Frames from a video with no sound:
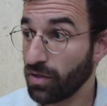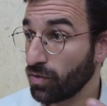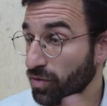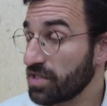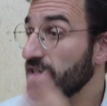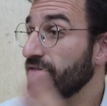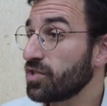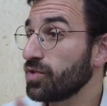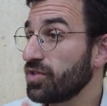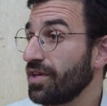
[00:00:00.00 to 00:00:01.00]
So what's the
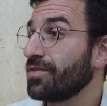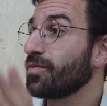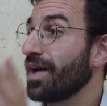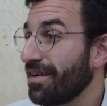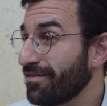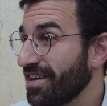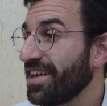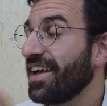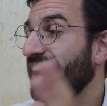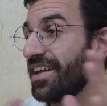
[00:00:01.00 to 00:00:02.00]
difference between rav
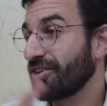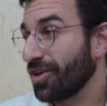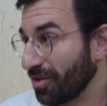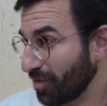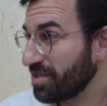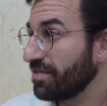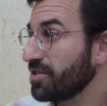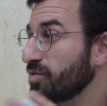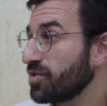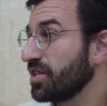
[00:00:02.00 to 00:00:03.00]
and kol? What's the
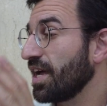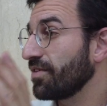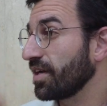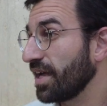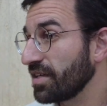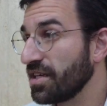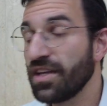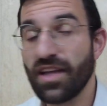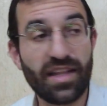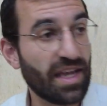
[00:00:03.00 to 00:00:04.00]
difference between having a lot
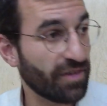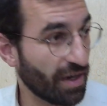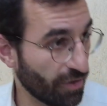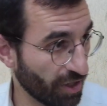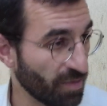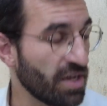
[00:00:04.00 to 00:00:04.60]
and having everything?